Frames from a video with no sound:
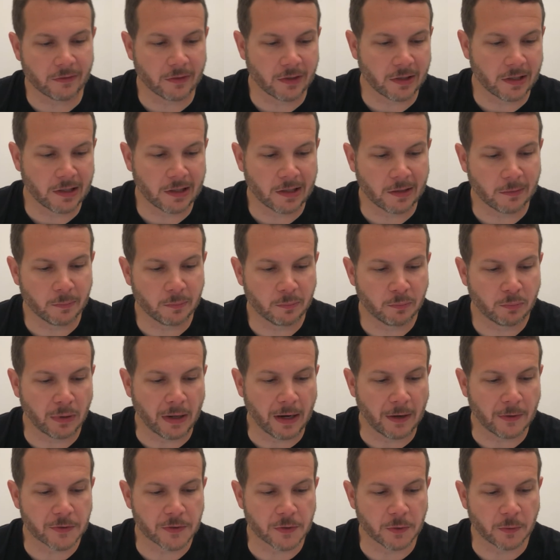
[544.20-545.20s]
of a
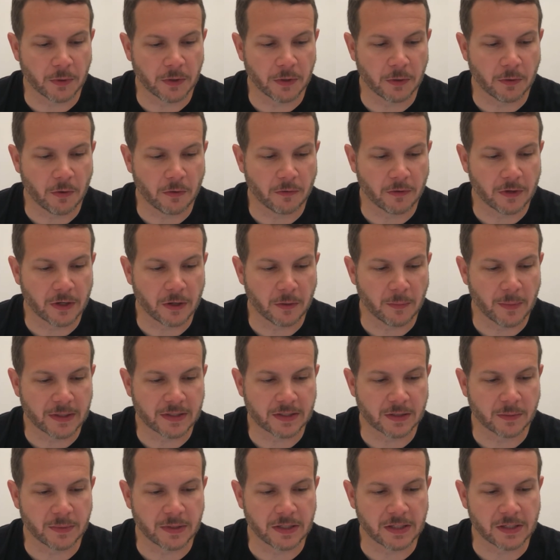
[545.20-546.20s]
browser window over here,
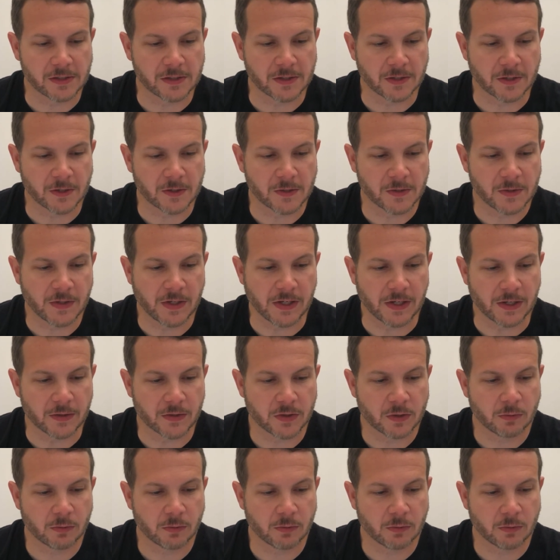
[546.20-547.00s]
makes it a bit easier to see.